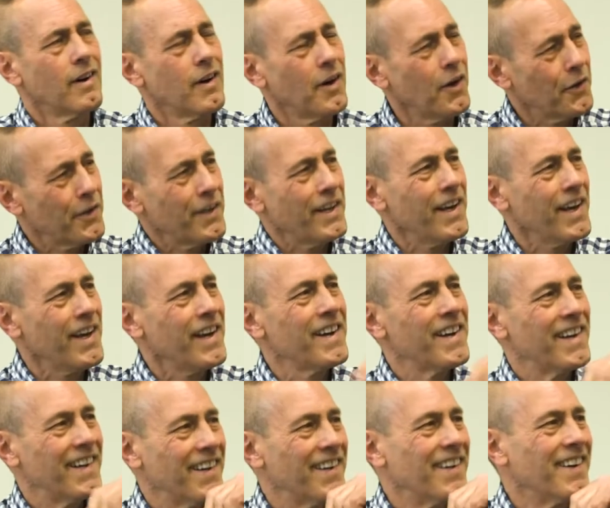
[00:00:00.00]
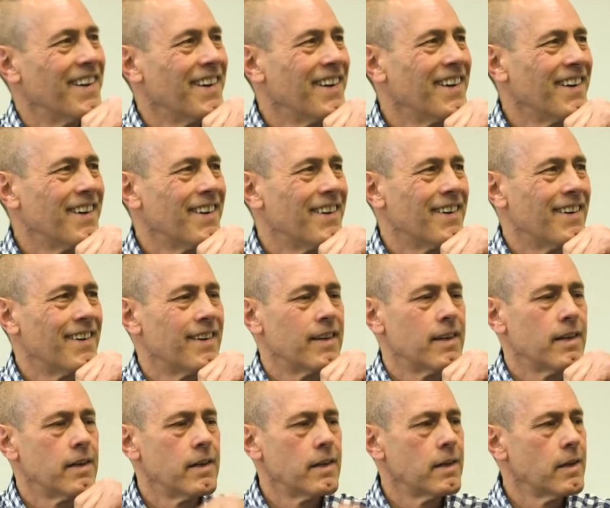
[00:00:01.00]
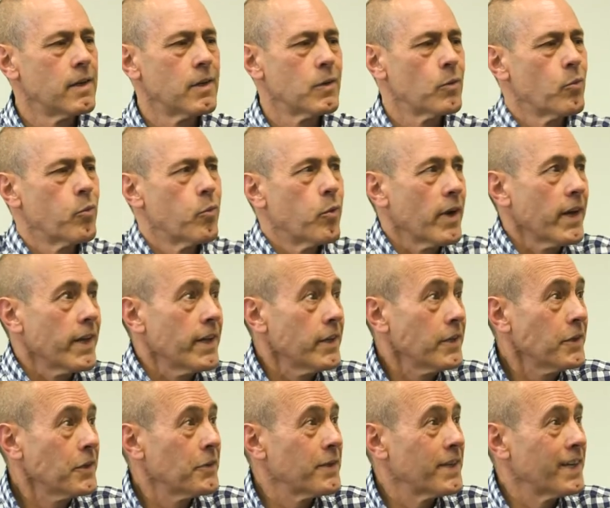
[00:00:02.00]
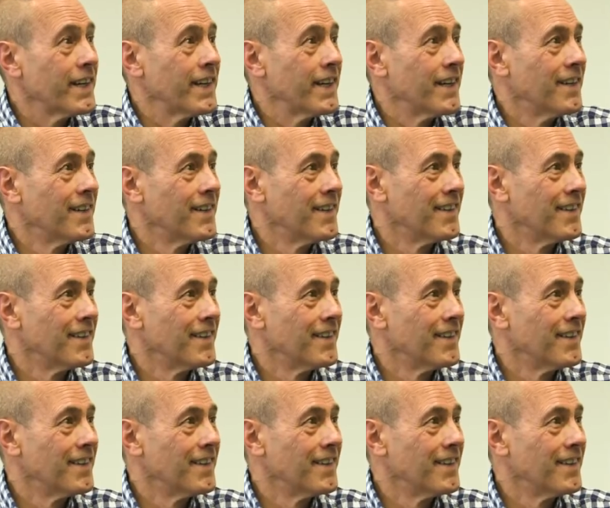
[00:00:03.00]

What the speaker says: Oh, yeah. What are you doing here?